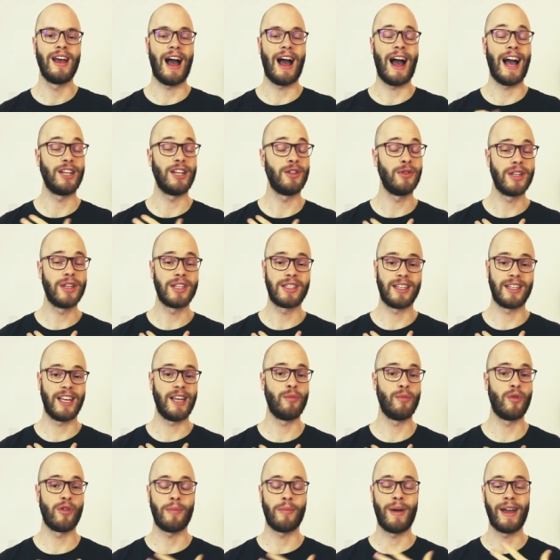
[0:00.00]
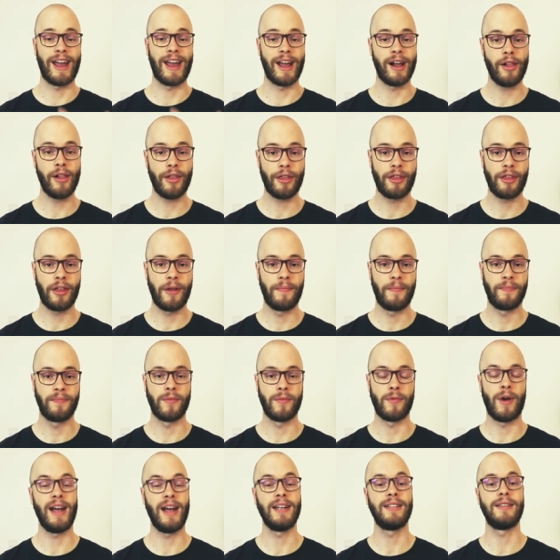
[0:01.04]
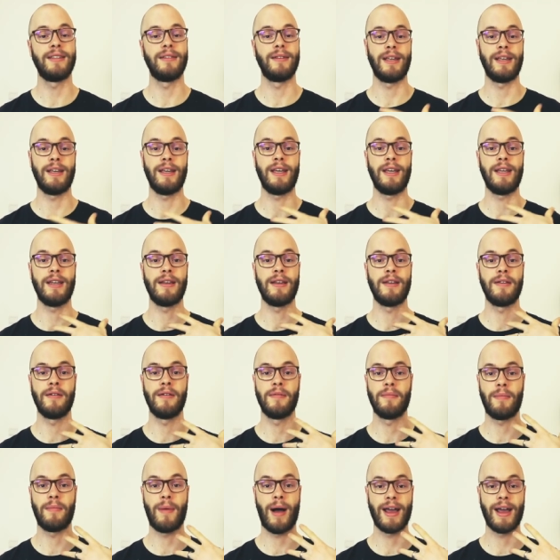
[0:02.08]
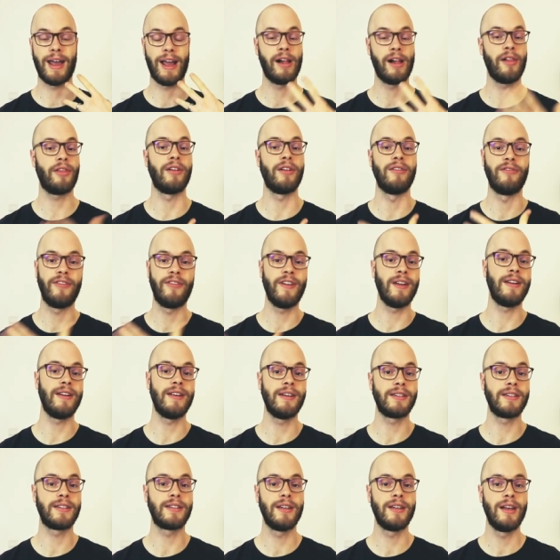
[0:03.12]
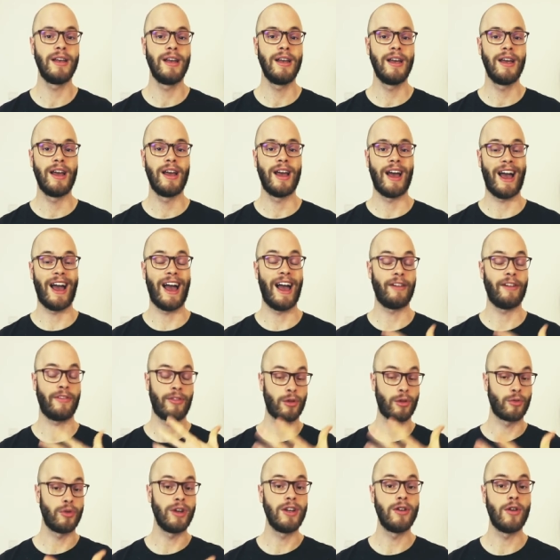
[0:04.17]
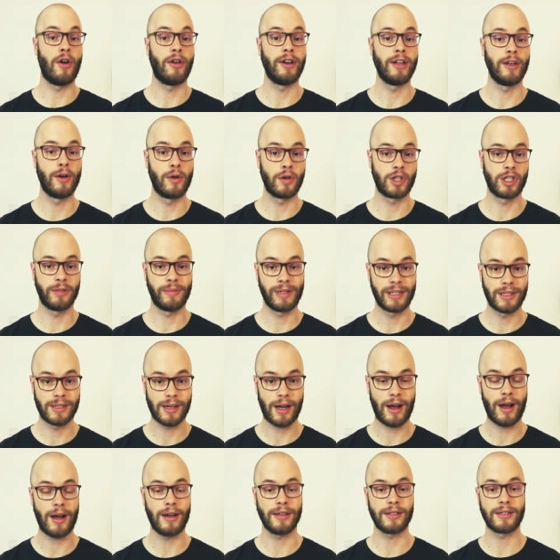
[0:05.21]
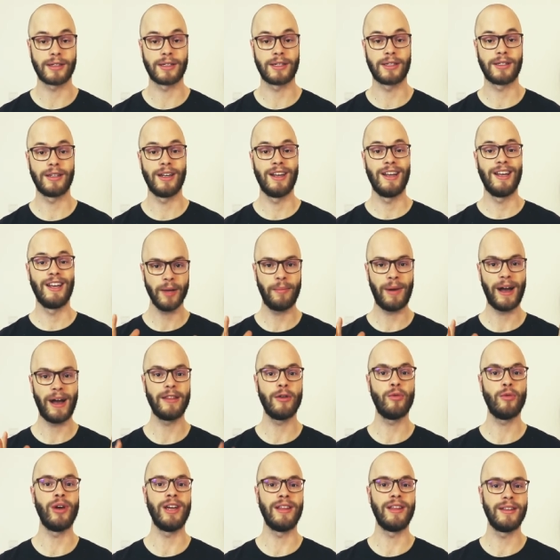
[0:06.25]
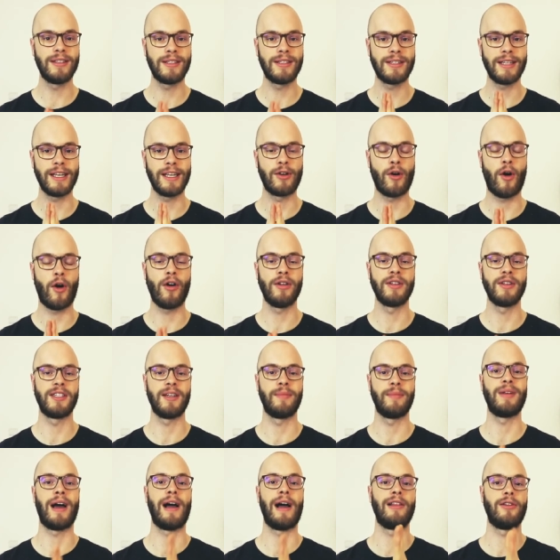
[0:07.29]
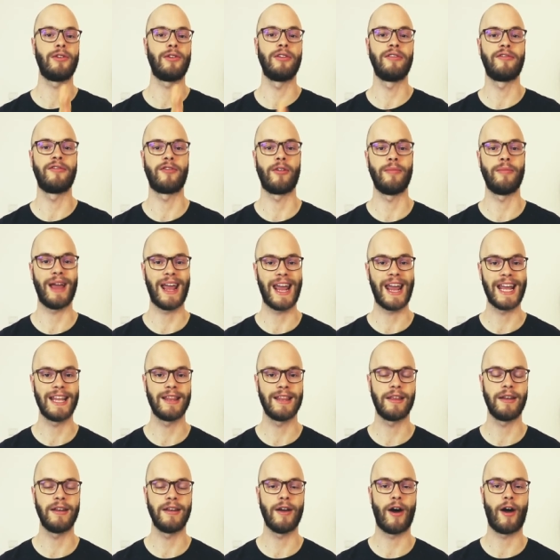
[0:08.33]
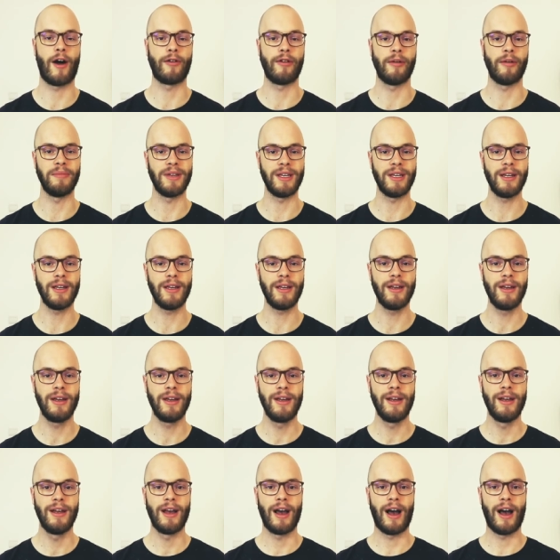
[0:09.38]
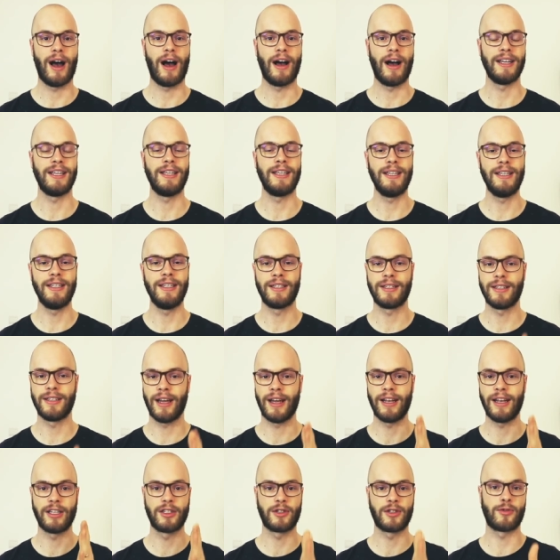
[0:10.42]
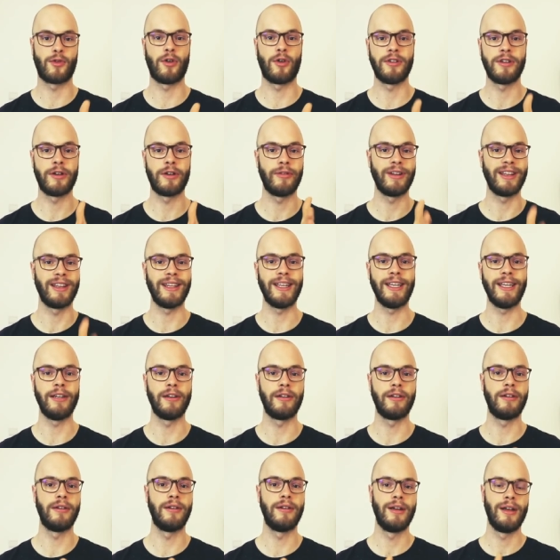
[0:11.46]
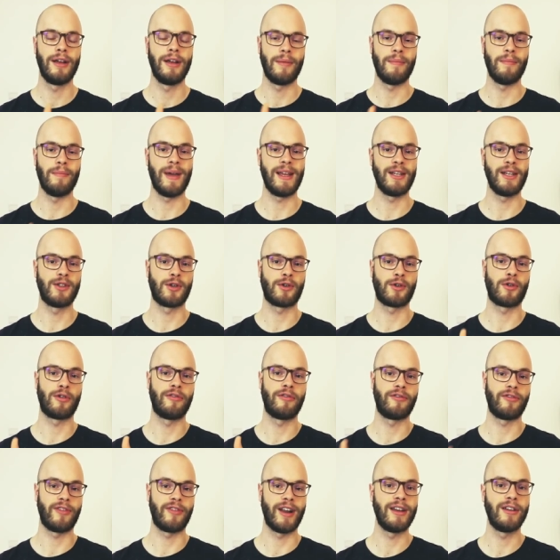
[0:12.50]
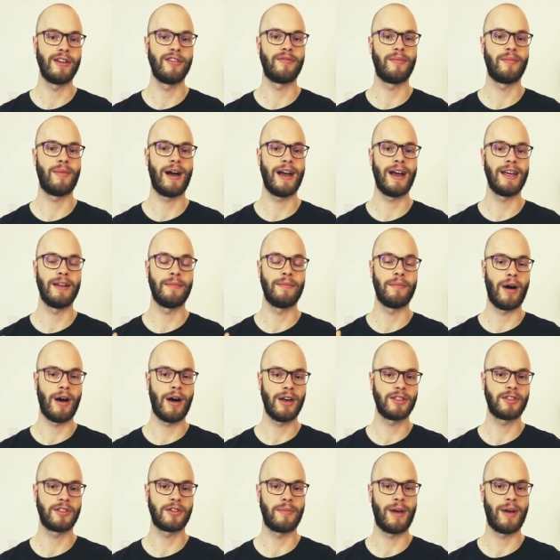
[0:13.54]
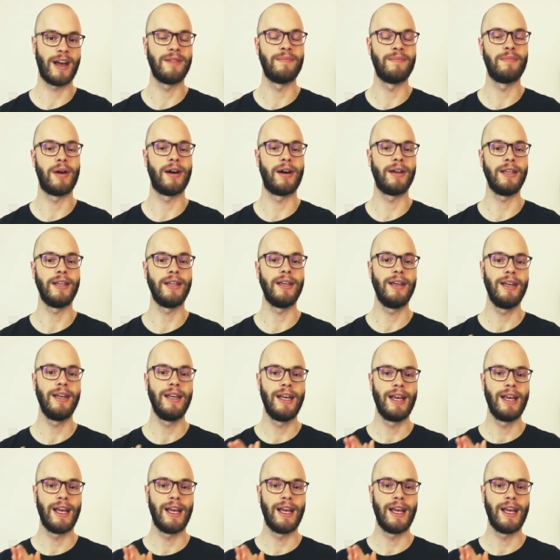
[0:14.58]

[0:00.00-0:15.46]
I do the same with my health, right? In my health and fitness, I have three non-negotiable tasks. By the way, this is a concept I learned from Anthony Aramini. Uh, he's an extraordinary leader, mentor, friend of mine, a mastermind buddy.